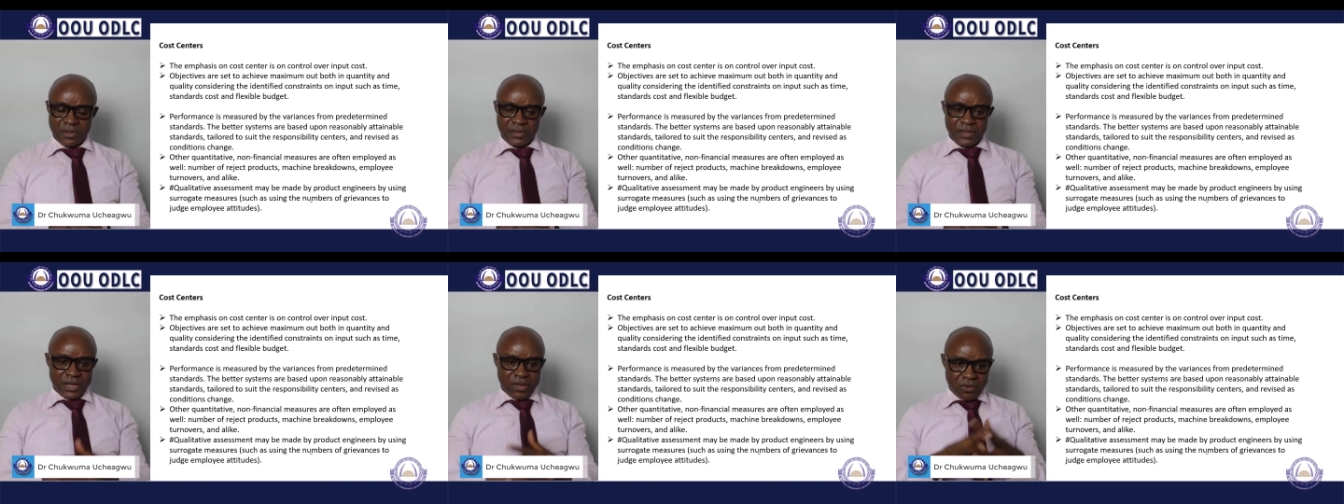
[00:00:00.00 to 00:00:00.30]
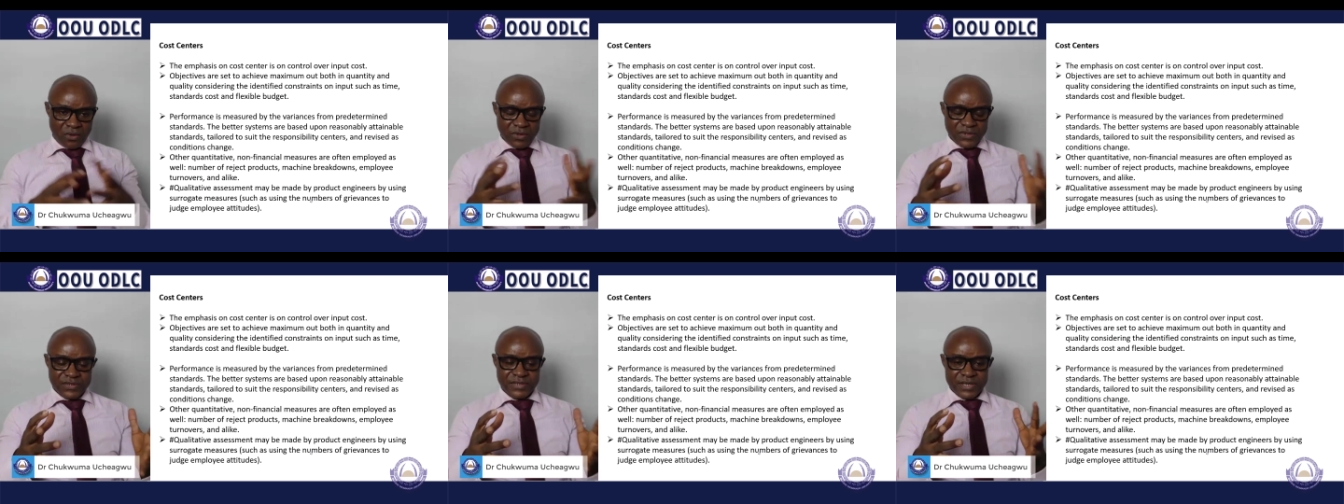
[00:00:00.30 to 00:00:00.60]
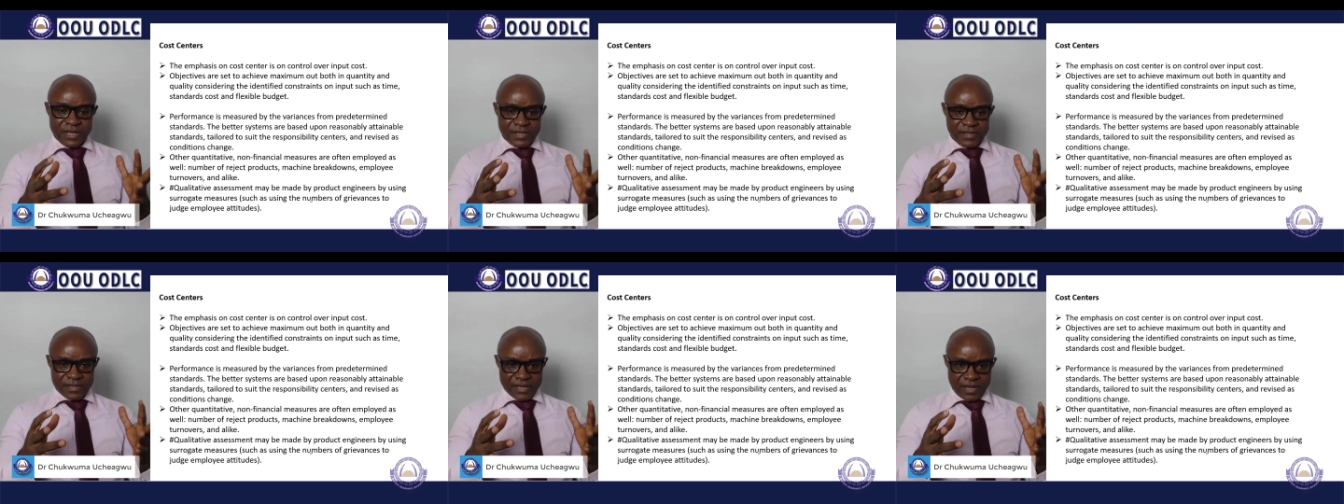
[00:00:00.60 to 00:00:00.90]
The cost
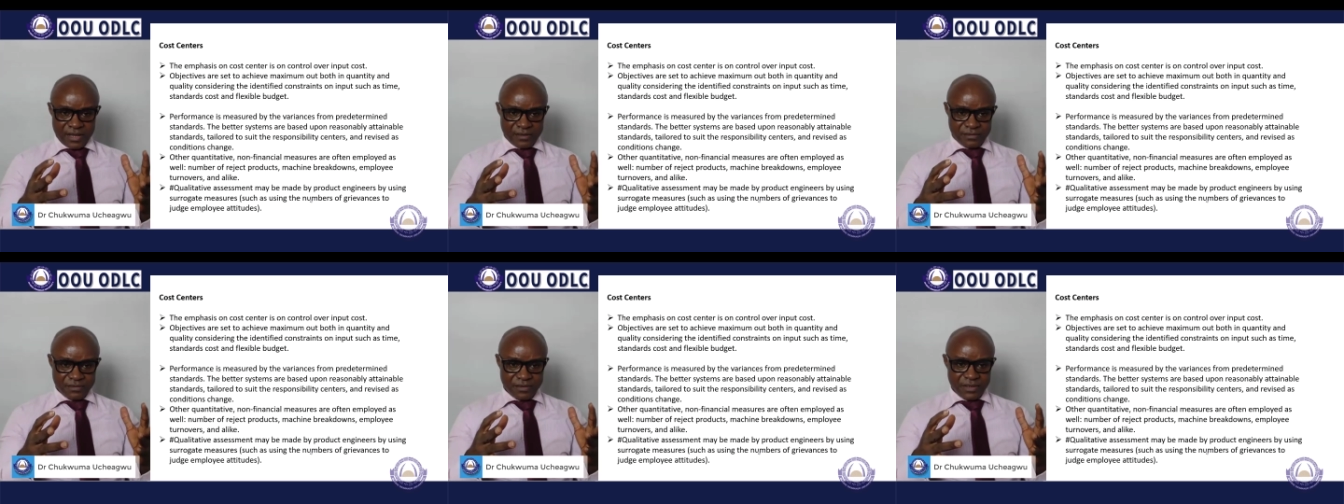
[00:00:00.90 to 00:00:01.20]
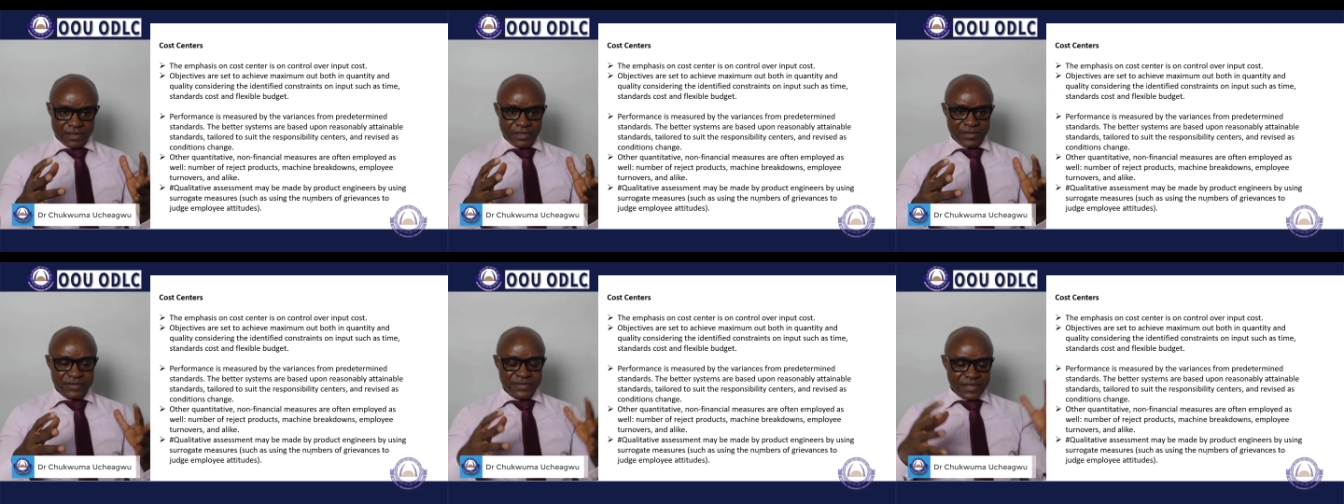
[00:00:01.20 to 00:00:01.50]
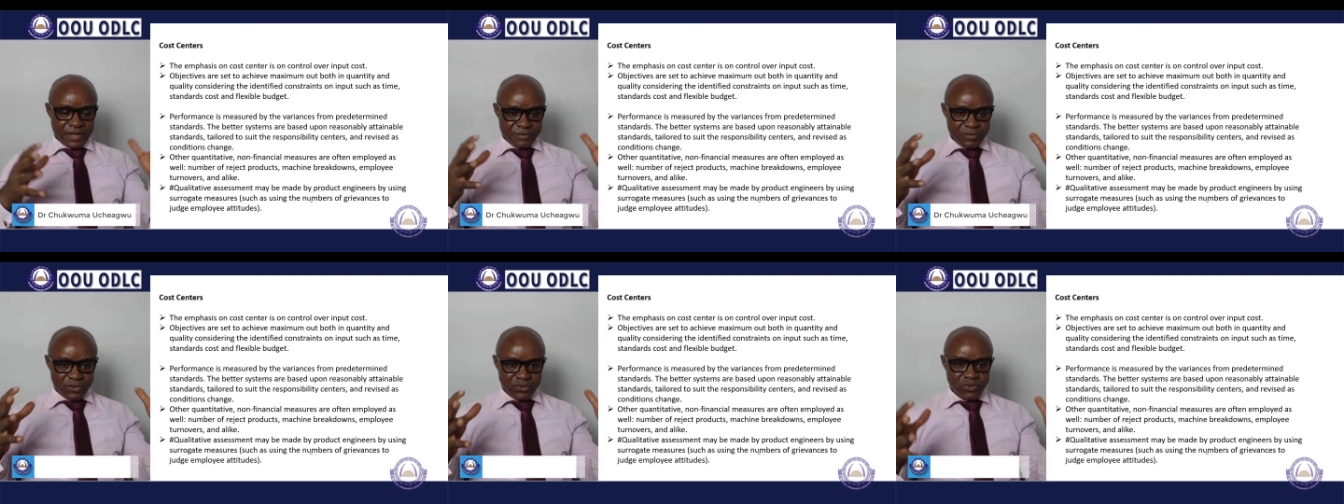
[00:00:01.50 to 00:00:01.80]
center is
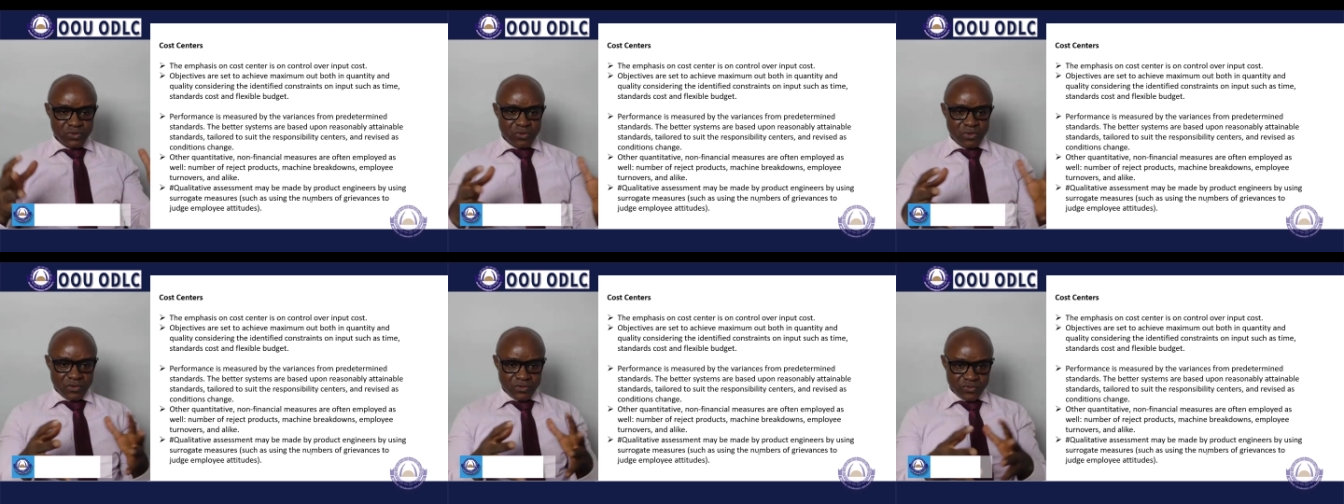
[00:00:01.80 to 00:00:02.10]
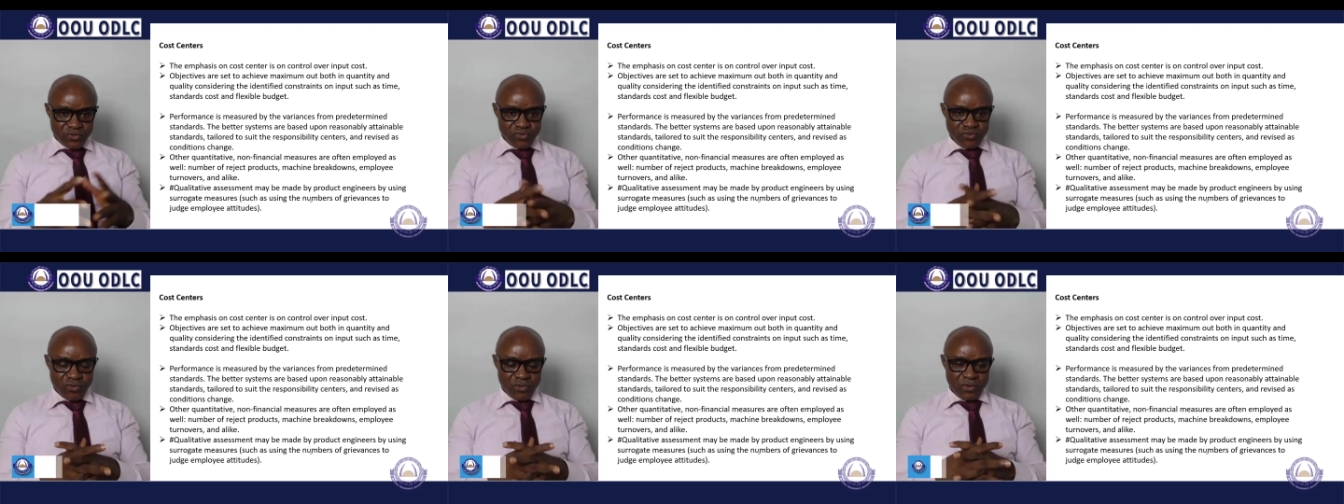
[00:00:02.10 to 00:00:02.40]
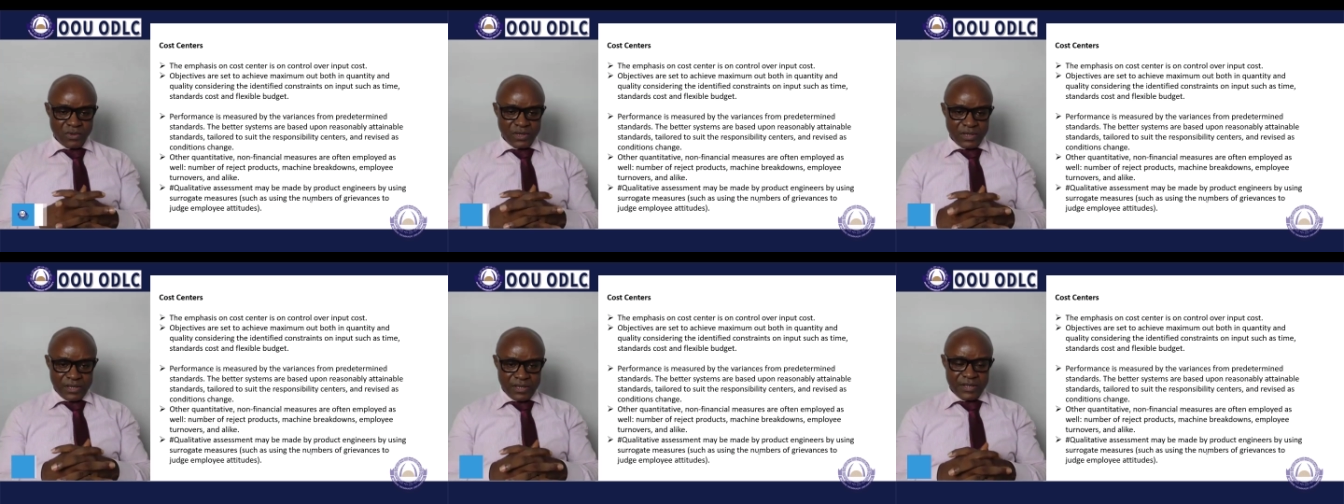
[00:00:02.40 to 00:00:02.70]
able to
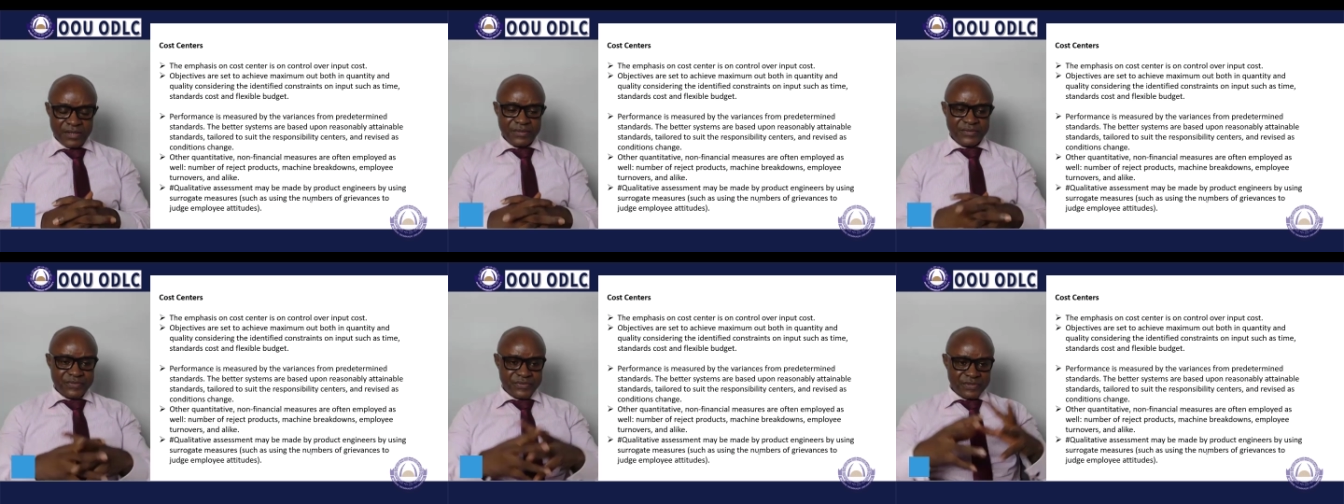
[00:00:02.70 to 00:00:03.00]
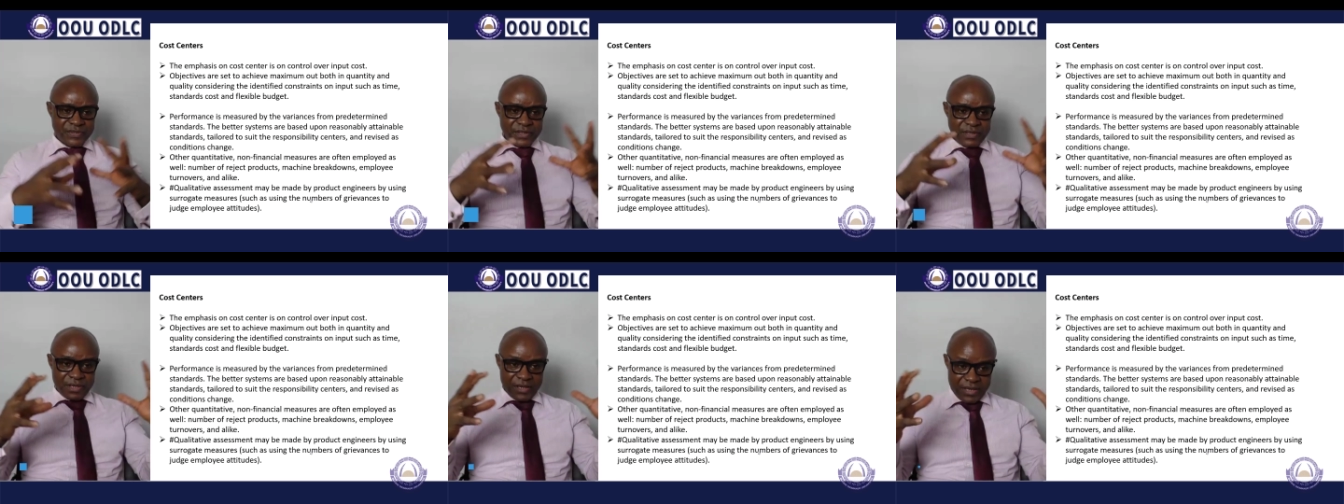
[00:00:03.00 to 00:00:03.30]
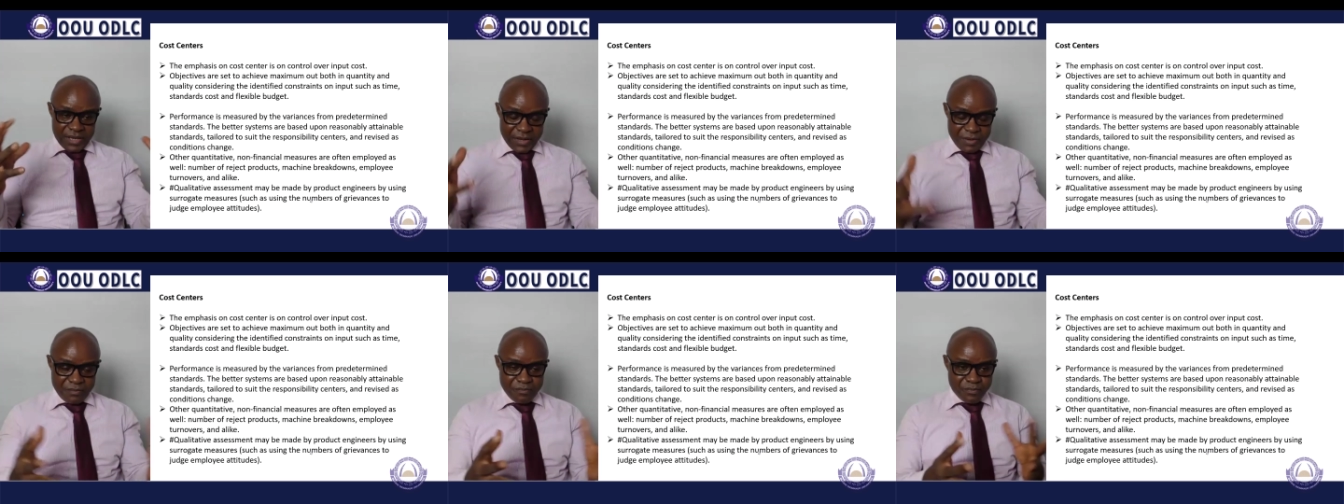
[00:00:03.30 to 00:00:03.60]
control its
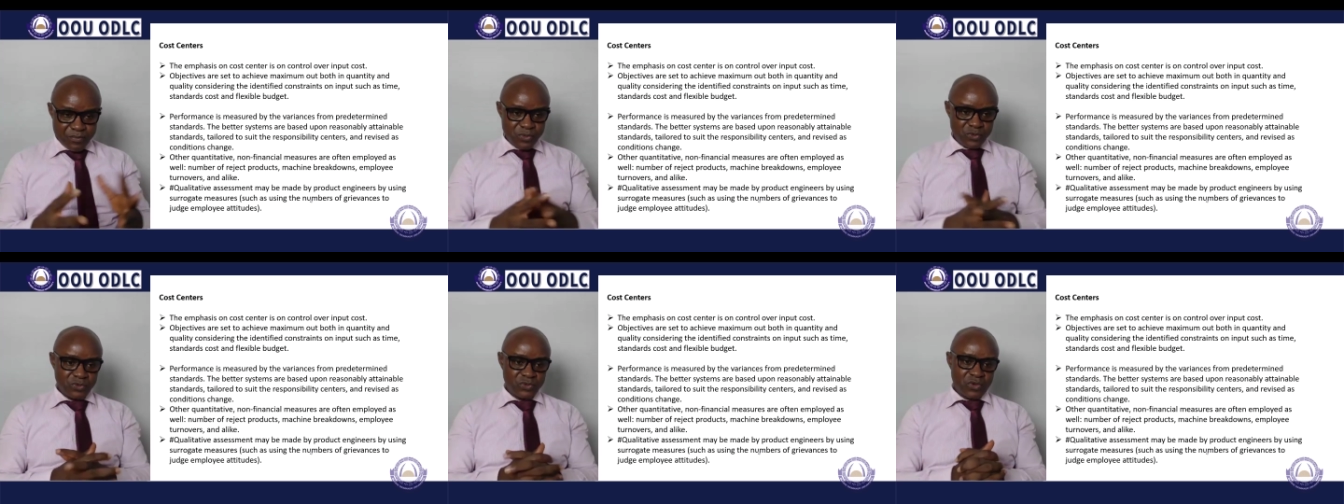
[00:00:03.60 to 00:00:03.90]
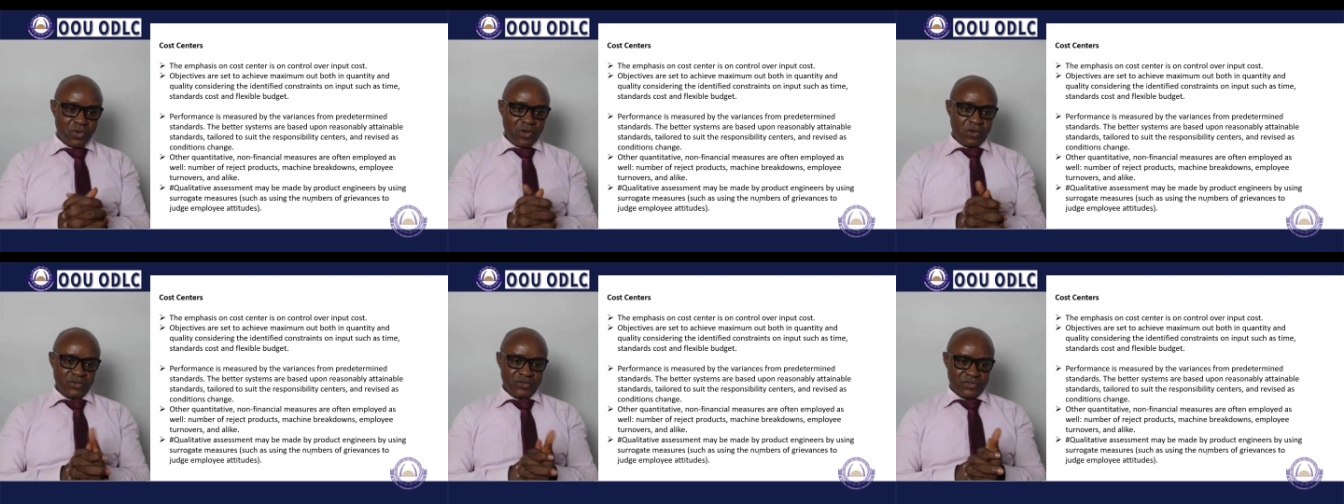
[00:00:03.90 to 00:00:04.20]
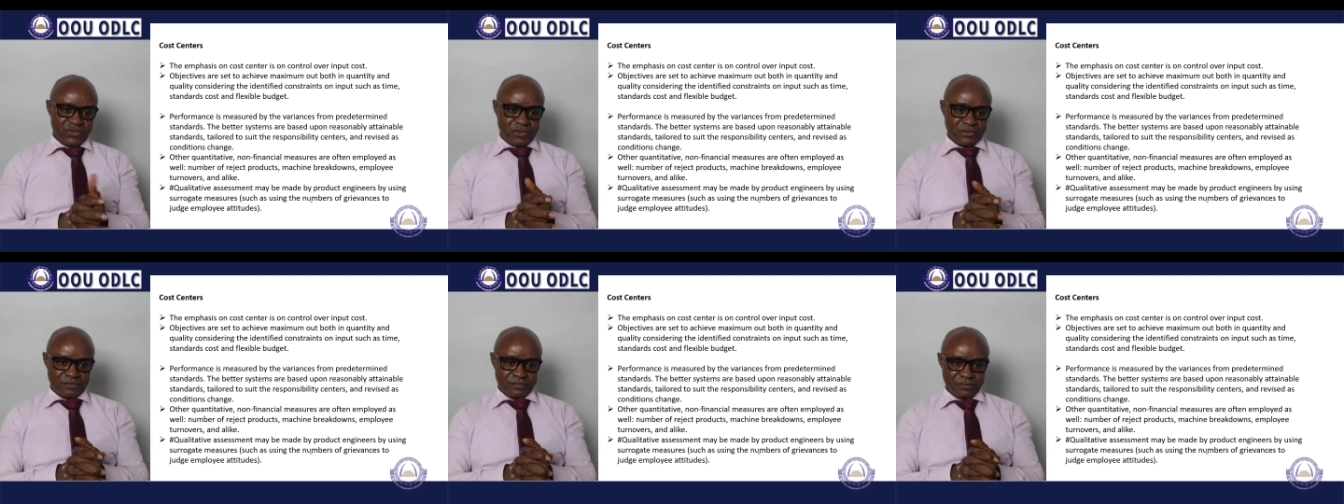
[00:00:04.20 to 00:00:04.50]
input cost.